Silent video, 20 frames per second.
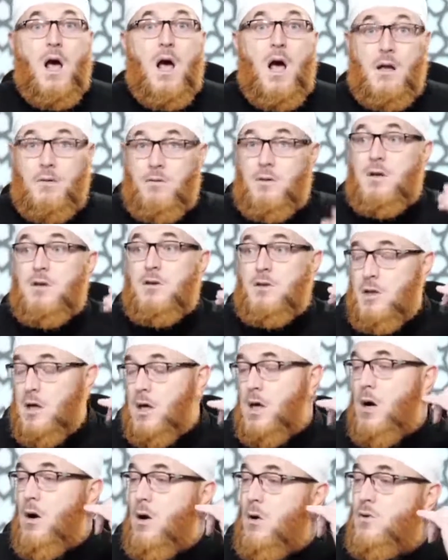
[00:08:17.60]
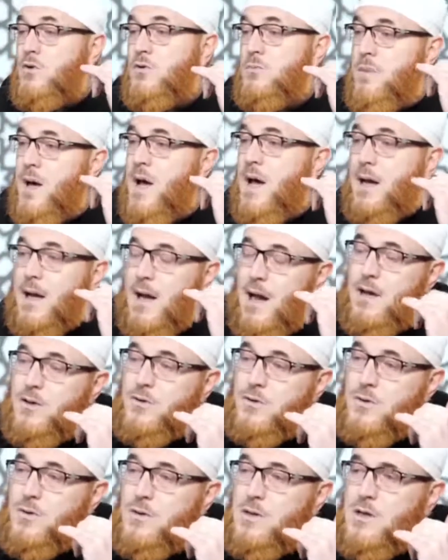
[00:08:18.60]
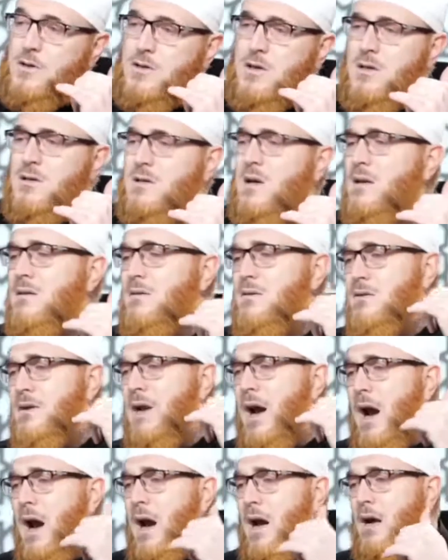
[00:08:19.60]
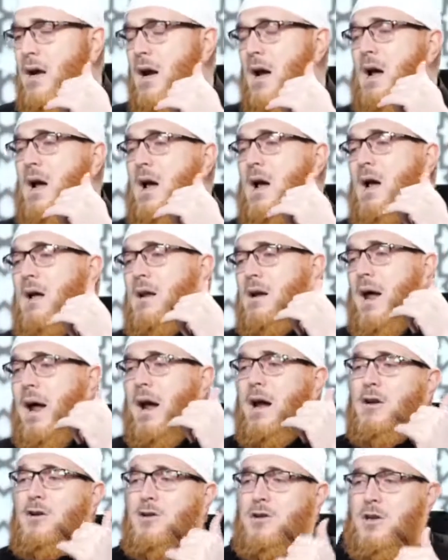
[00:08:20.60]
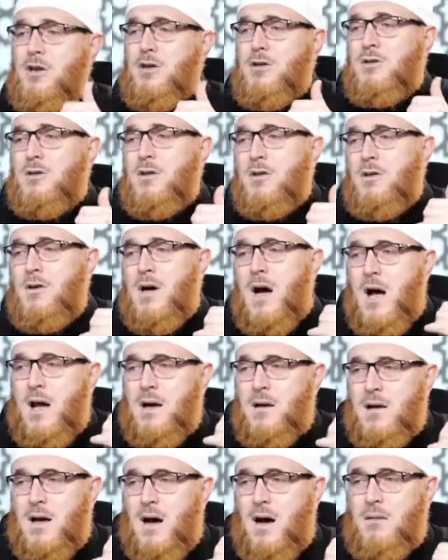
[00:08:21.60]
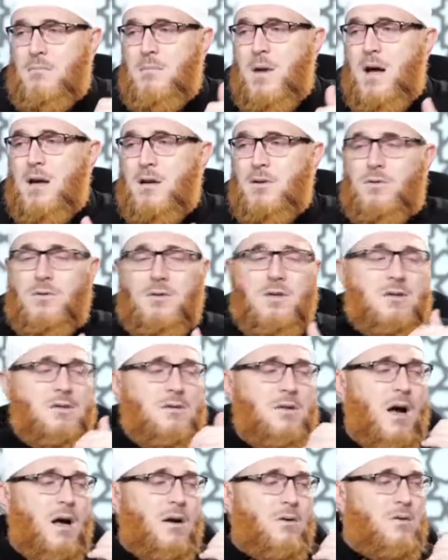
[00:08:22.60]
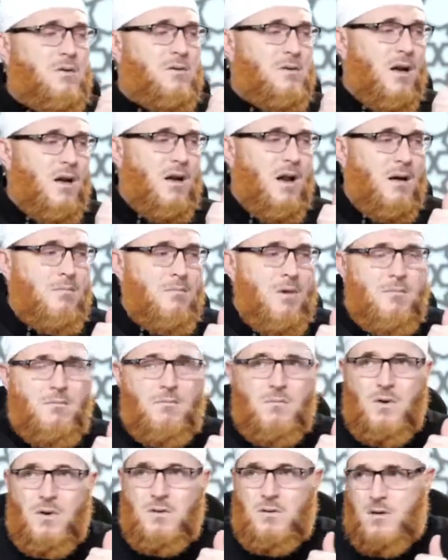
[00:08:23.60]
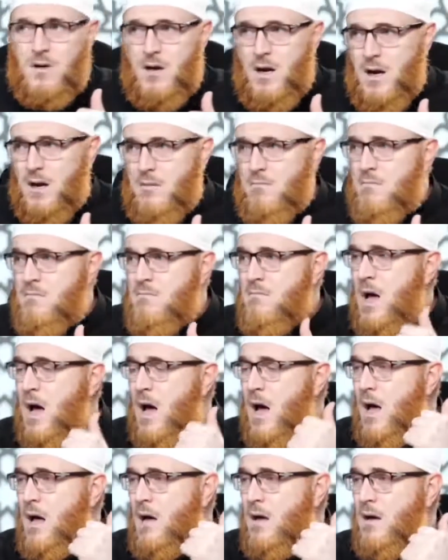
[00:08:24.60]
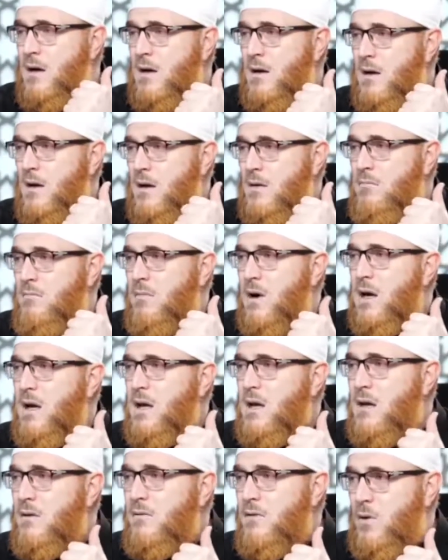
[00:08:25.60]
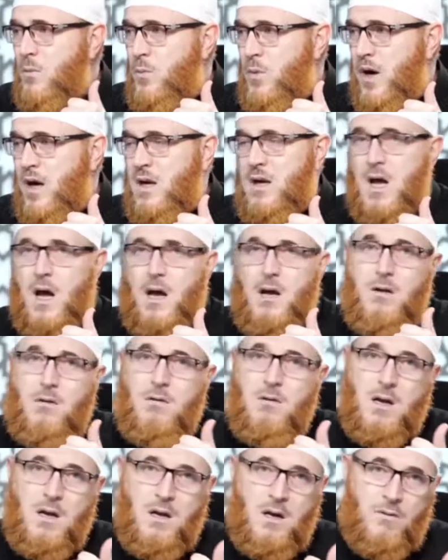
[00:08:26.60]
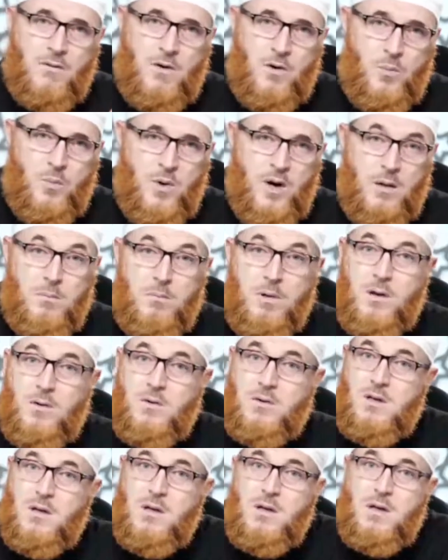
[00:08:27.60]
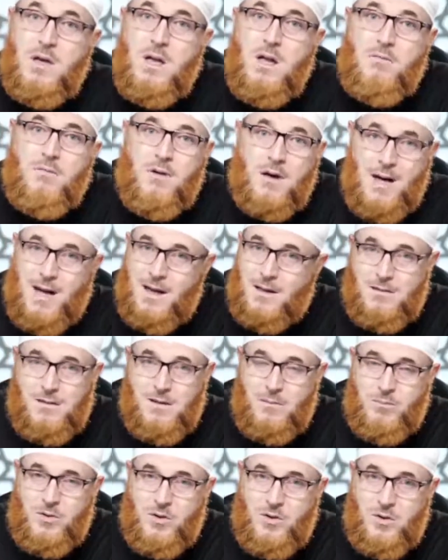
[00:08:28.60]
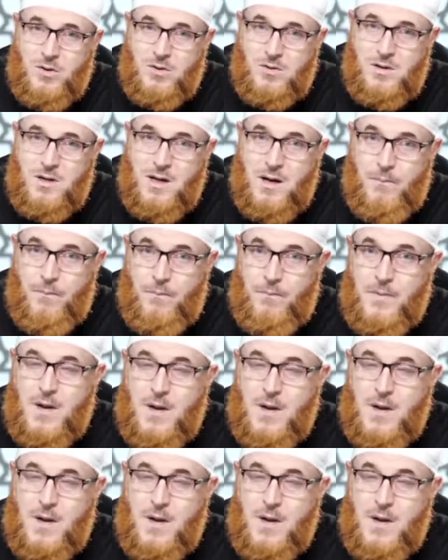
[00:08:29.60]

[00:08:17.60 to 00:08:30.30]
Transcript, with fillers: And then she calls back, asks her, she says, Sheikh, eight years ago I got married to this guy who said I'm a Muslim, but he never prayed. I know he never prayed because he never accepted Islam.